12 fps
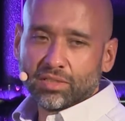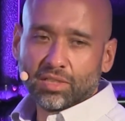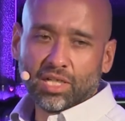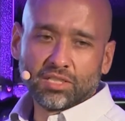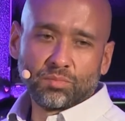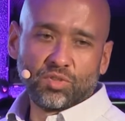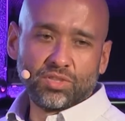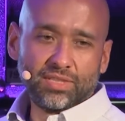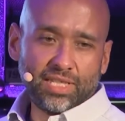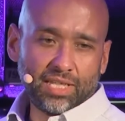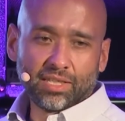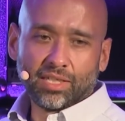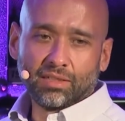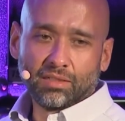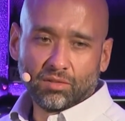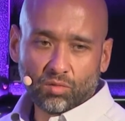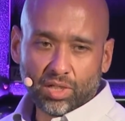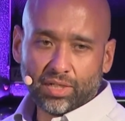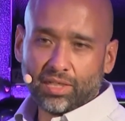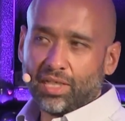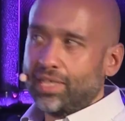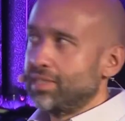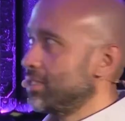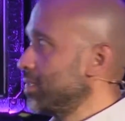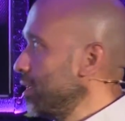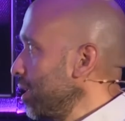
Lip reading: to customers daily, right? And